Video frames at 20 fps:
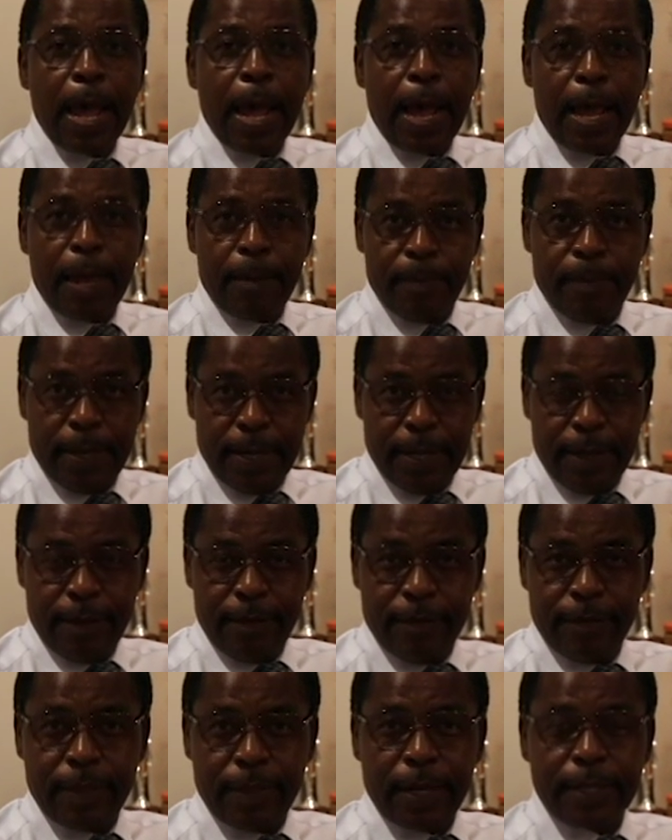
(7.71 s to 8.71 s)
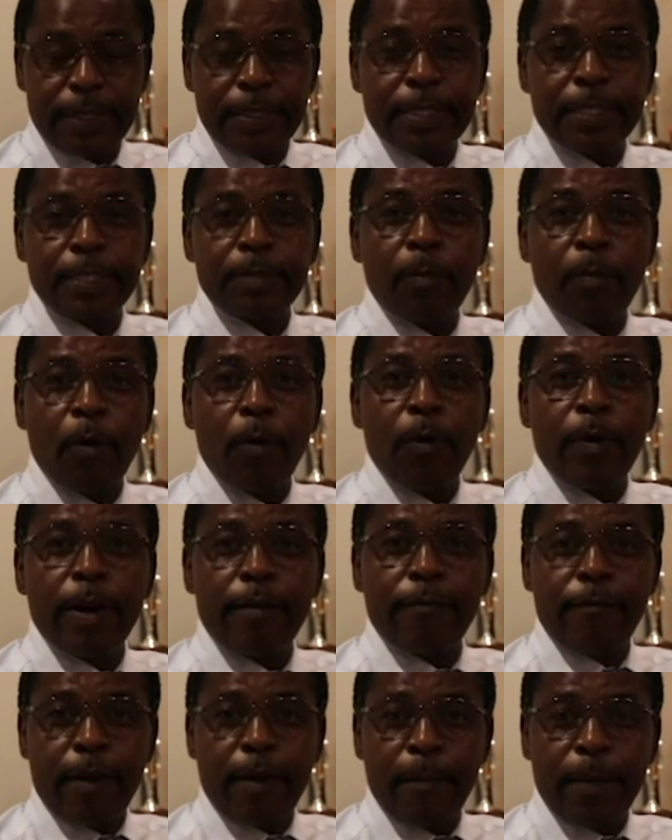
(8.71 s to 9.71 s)
I believe that
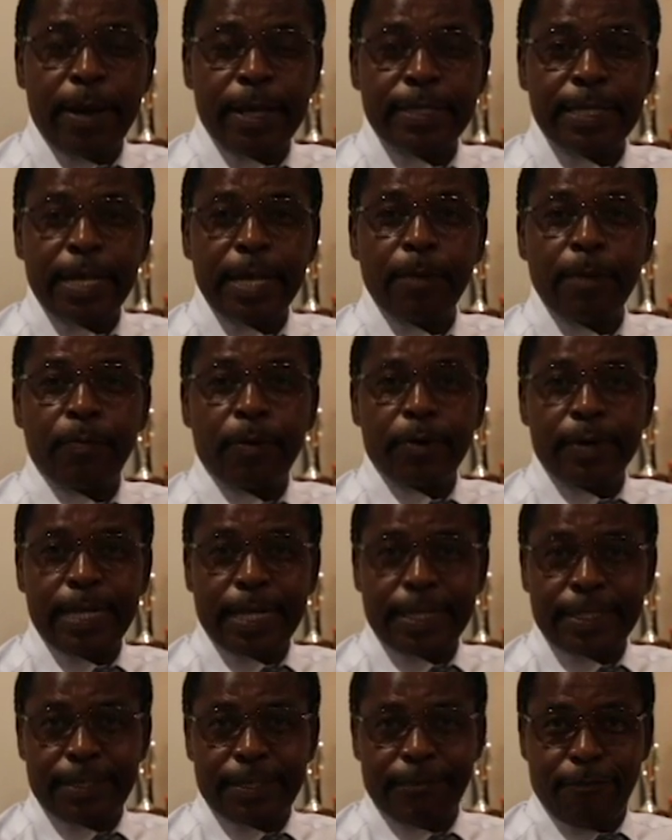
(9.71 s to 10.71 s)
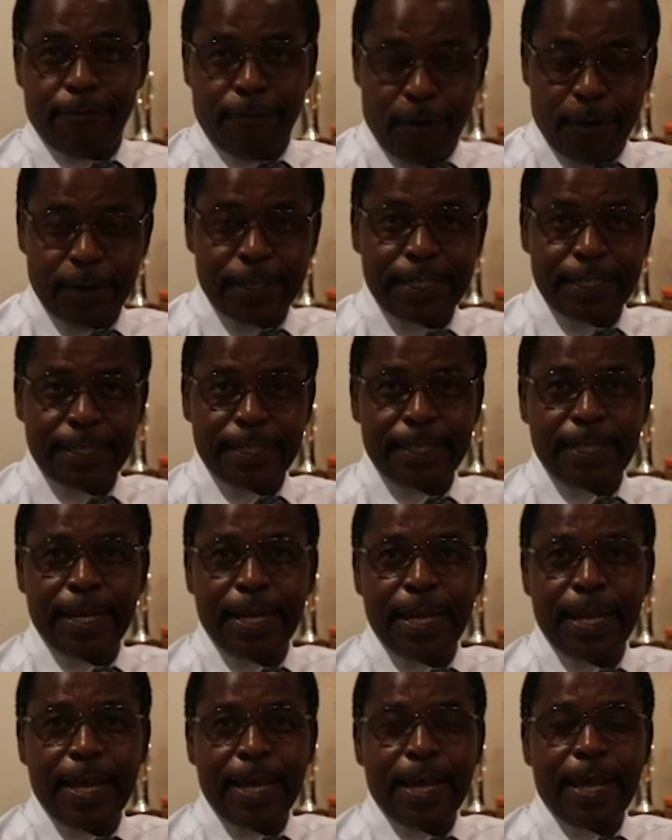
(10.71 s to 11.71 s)
smallholder farmers are a productive force
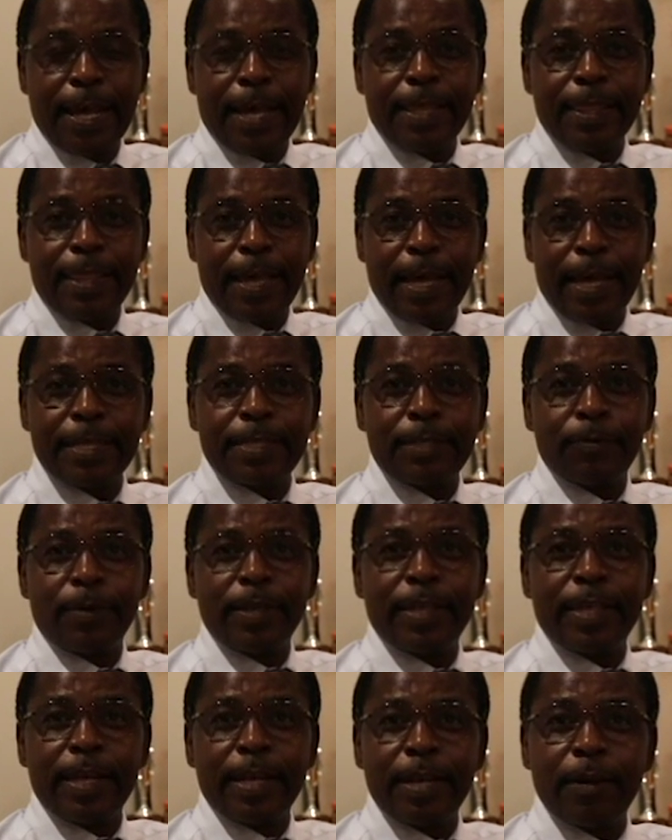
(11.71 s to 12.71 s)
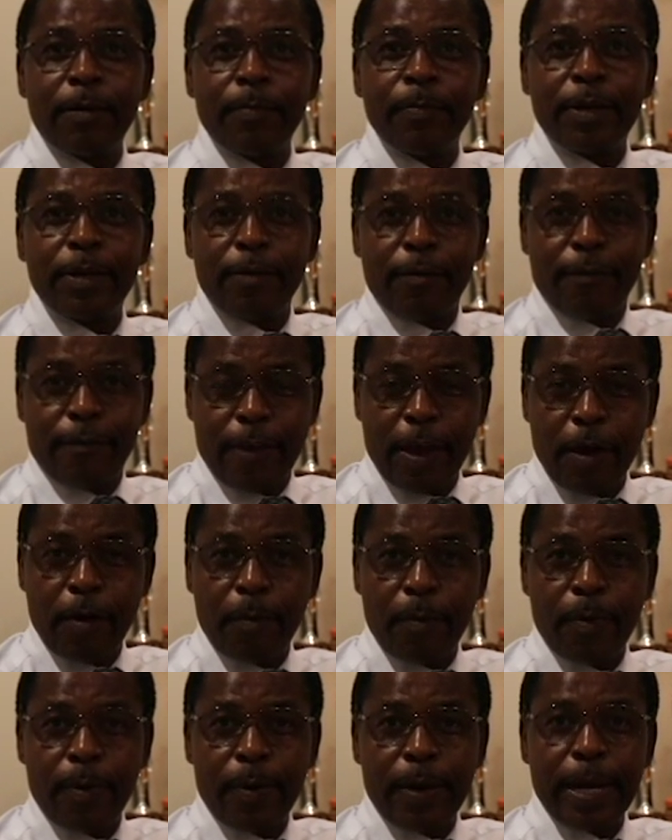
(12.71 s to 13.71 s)
that, with a little bit of
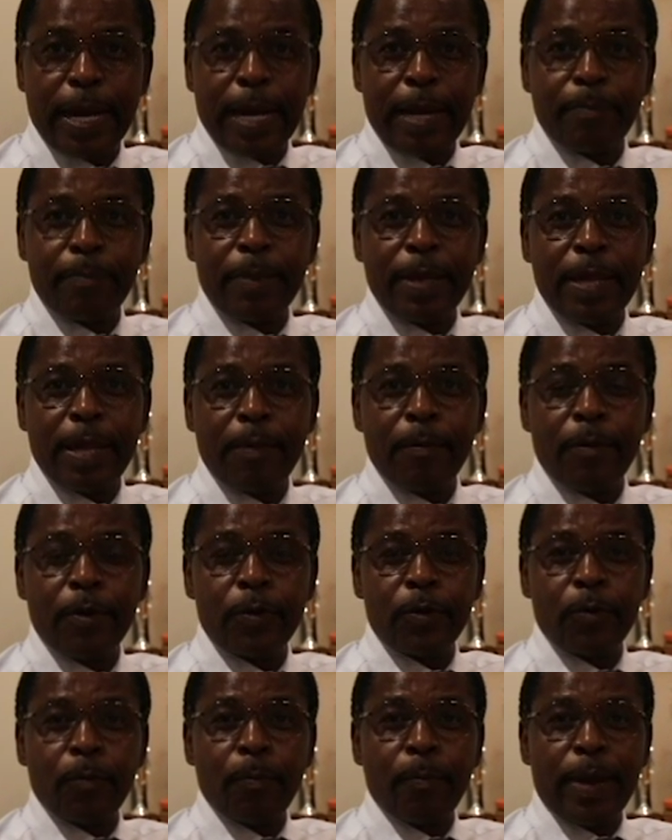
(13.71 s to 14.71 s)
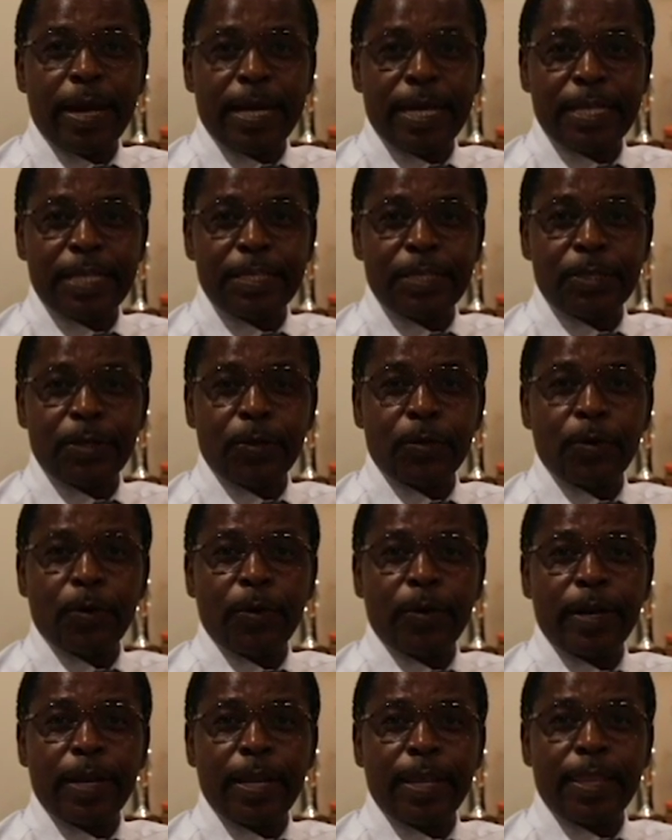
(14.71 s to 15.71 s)
help, can be able to manage not
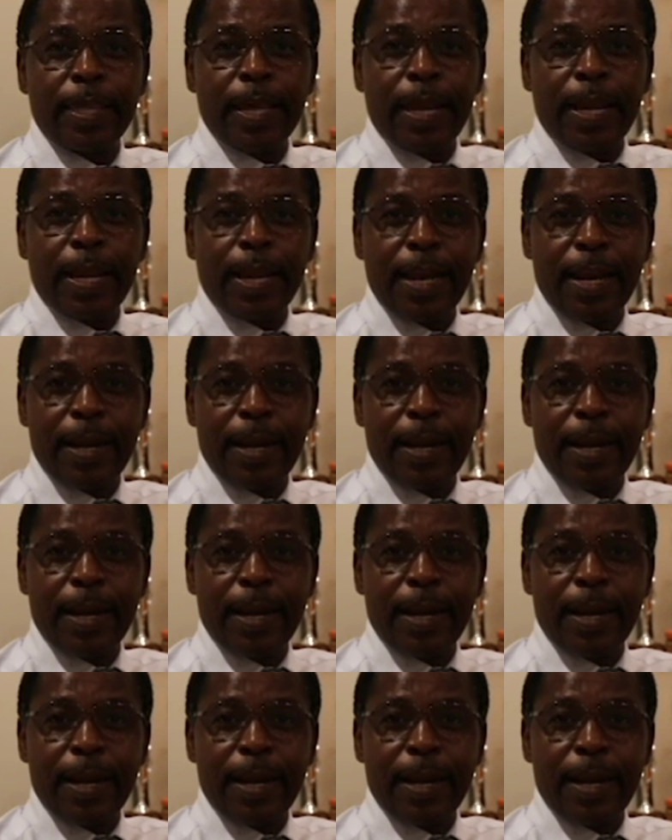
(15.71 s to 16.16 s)
only their